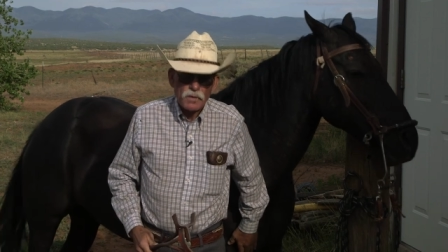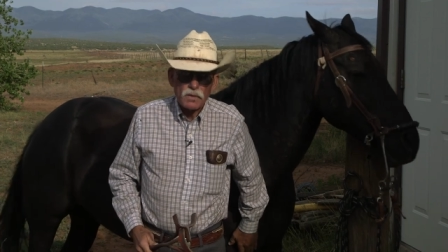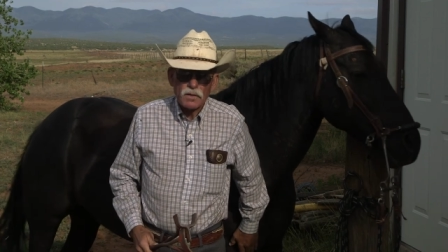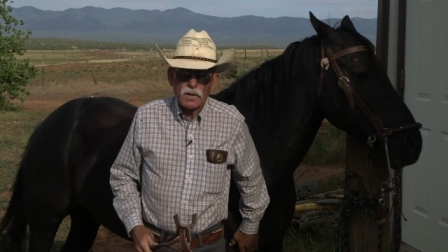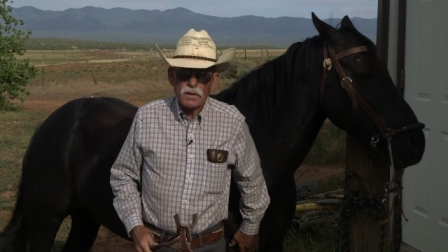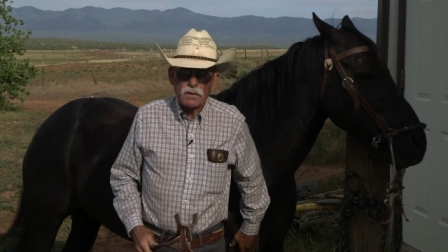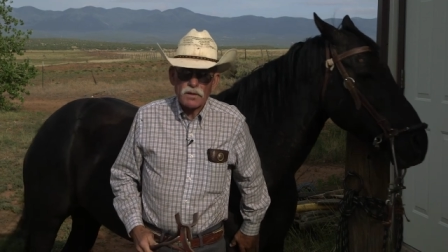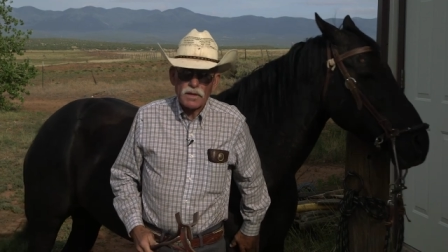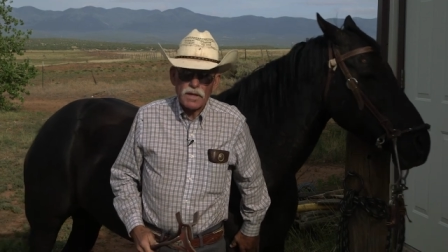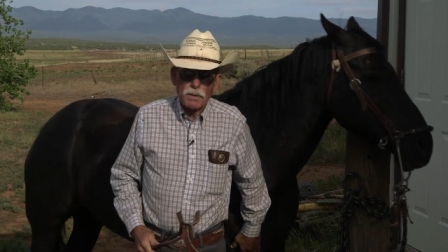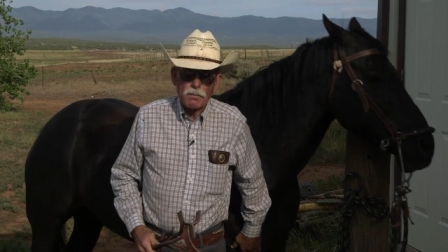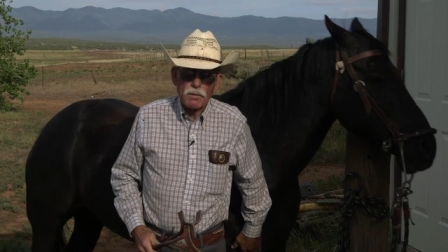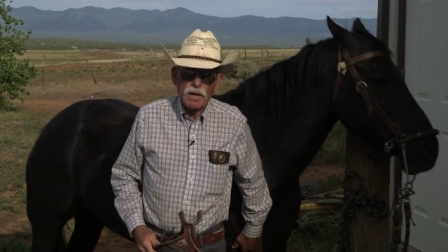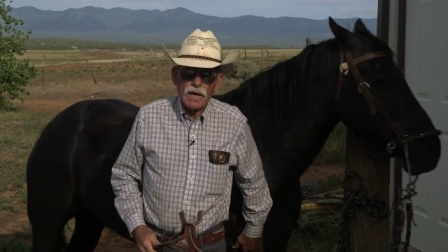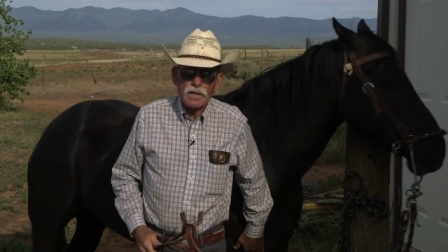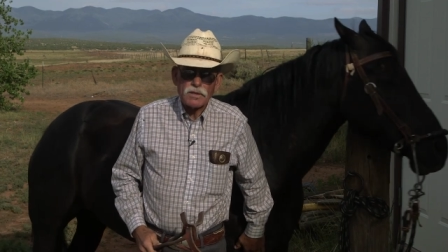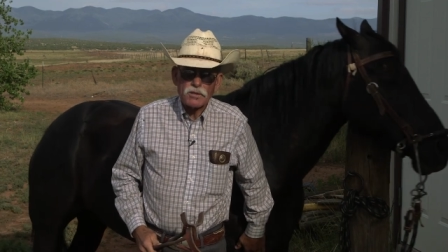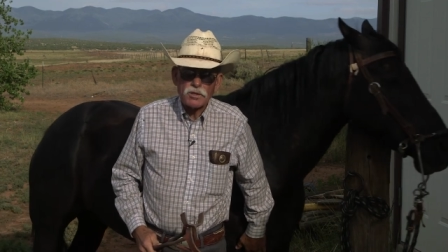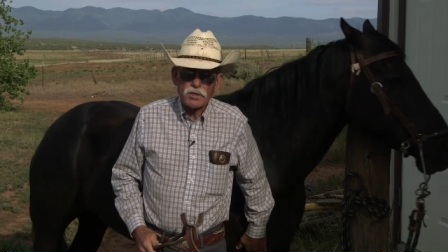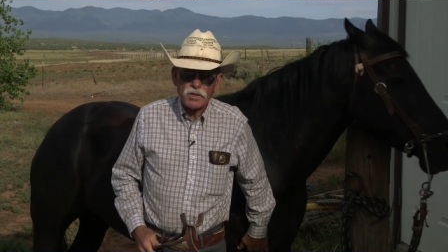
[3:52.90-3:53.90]
that they
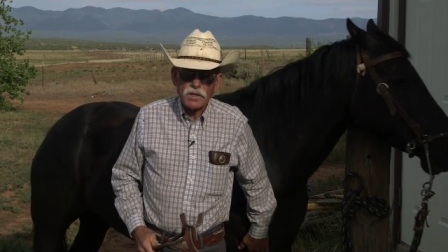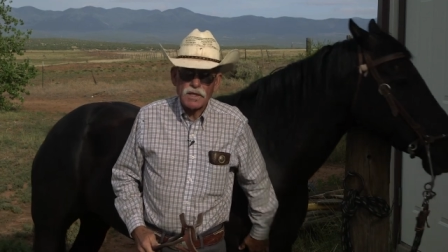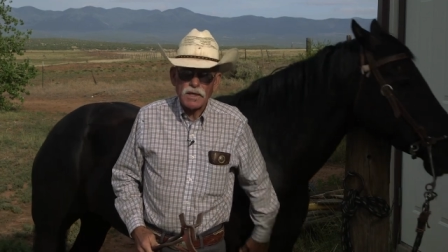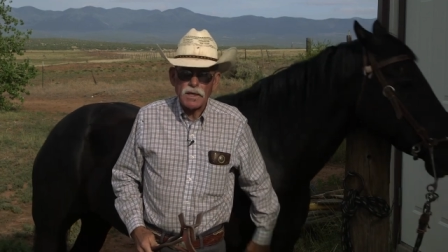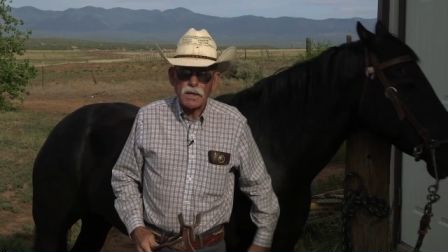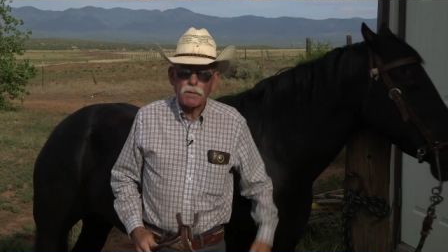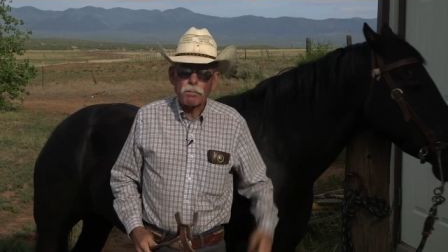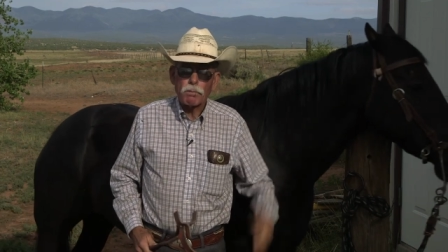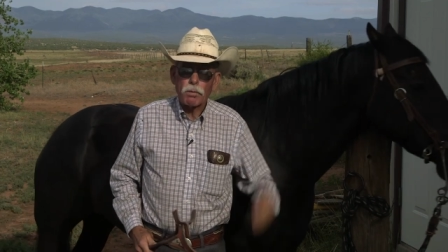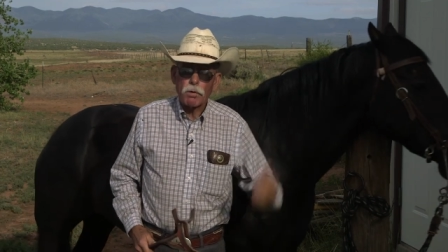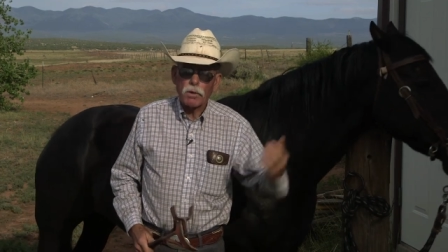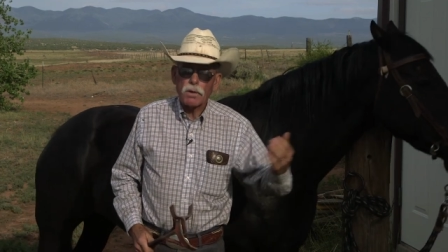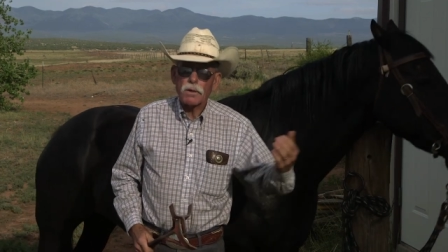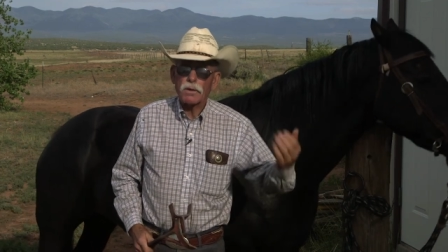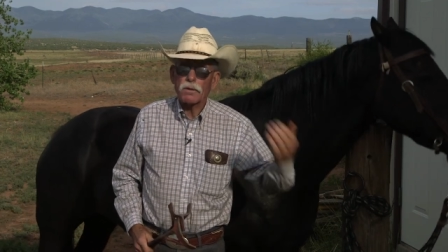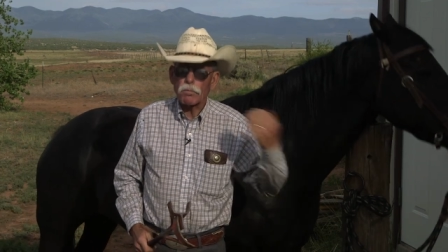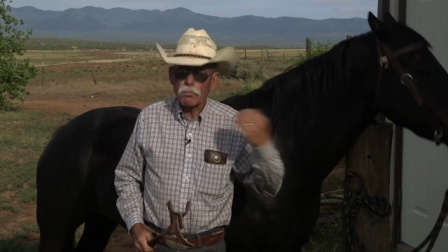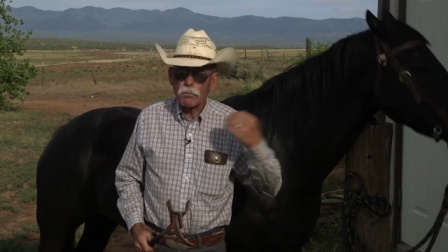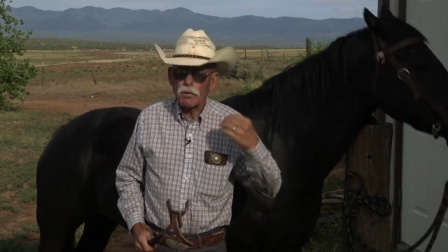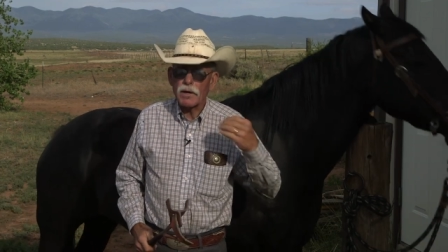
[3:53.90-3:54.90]
might see
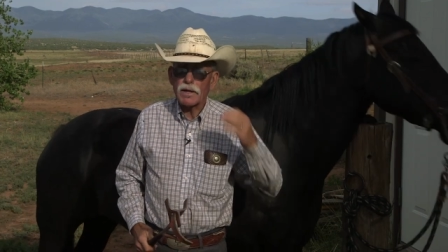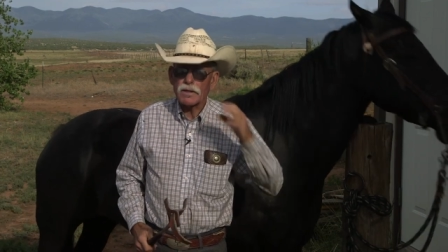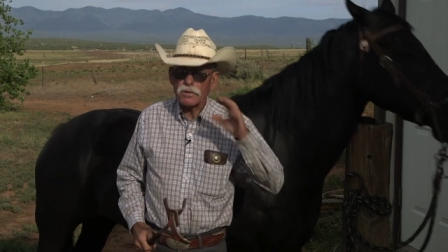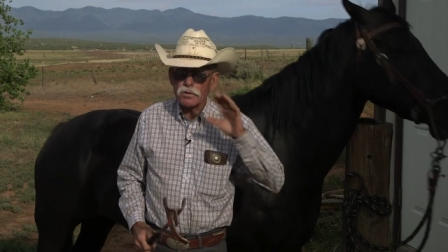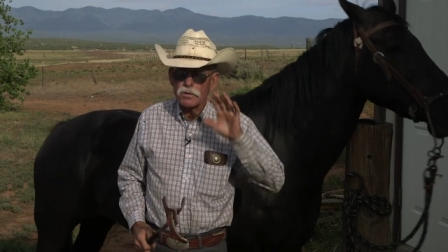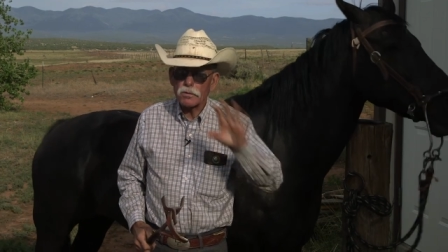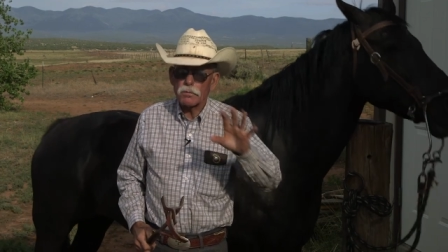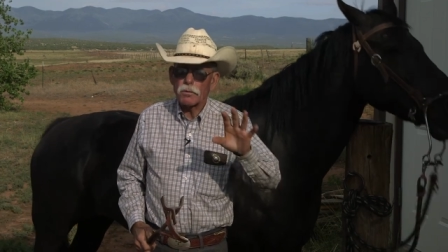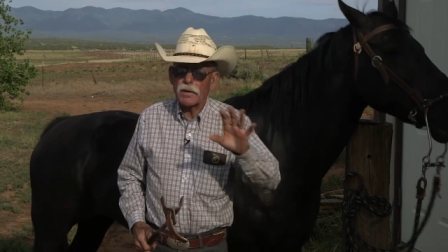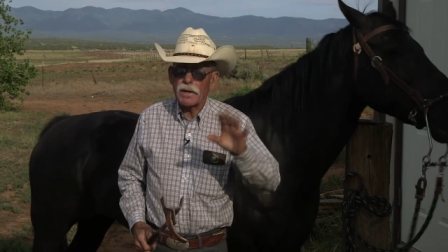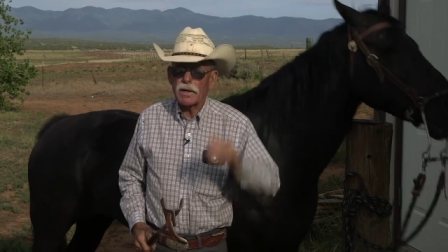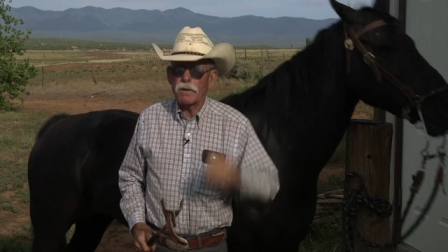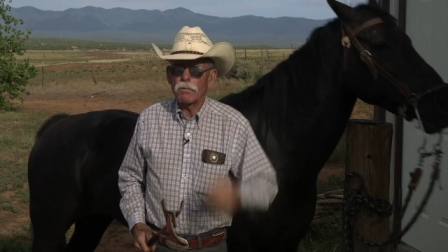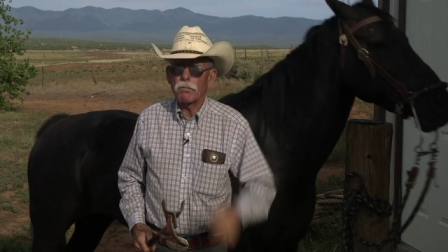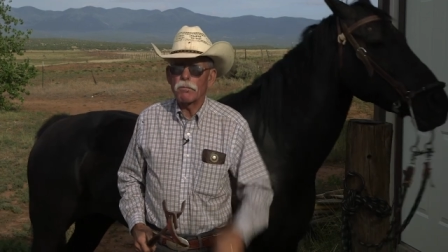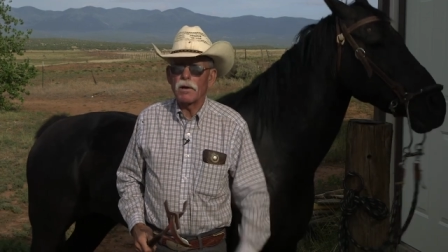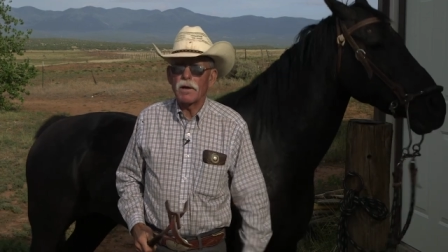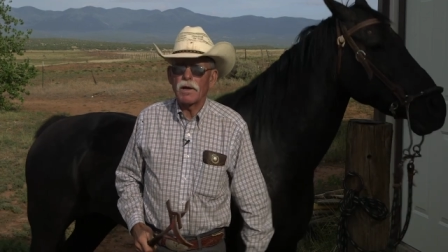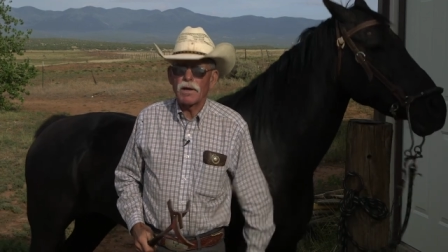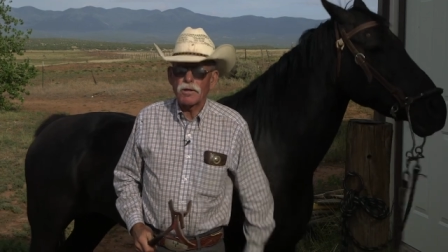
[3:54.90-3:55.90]
part of the West the way
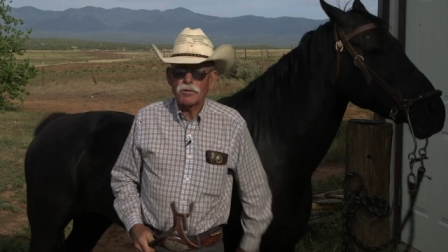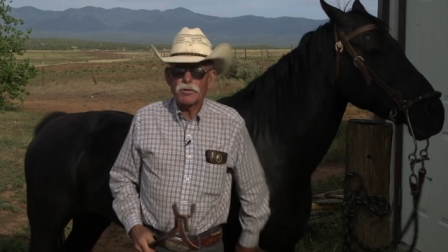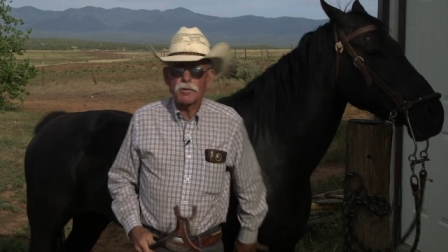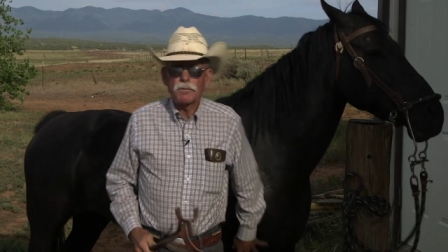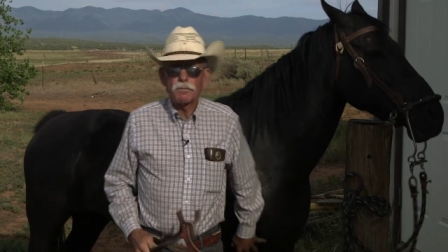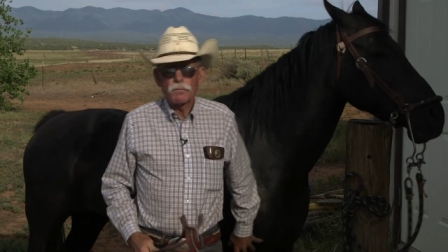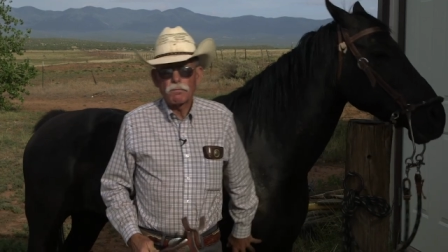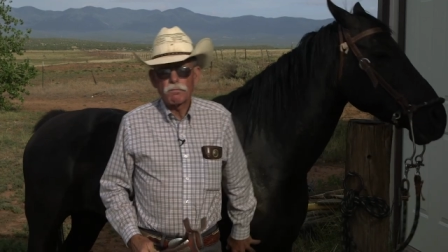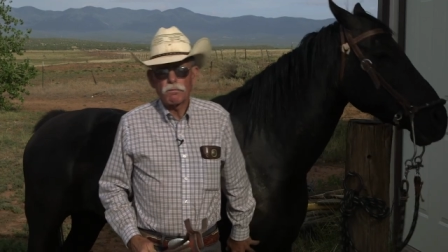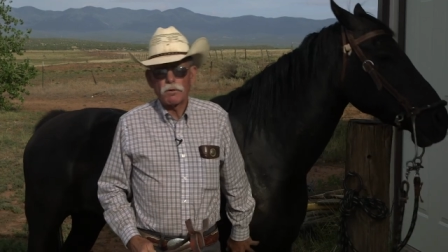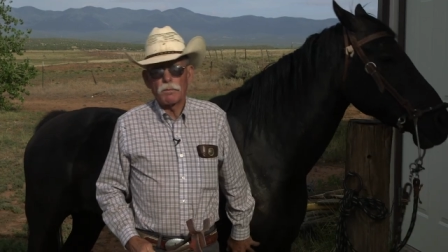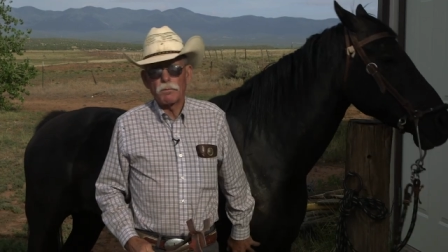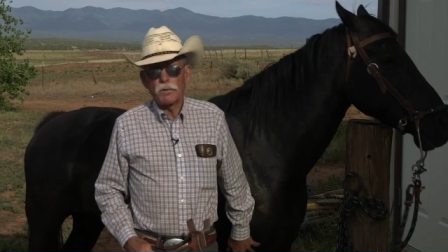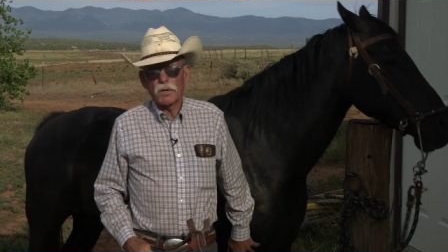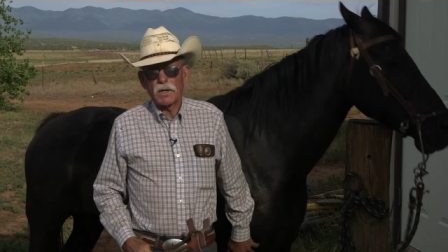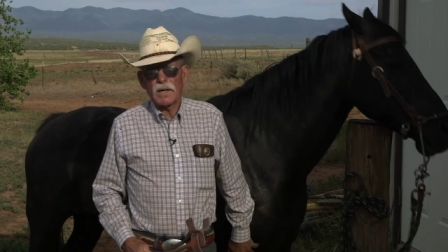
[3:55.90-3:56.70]
it was from the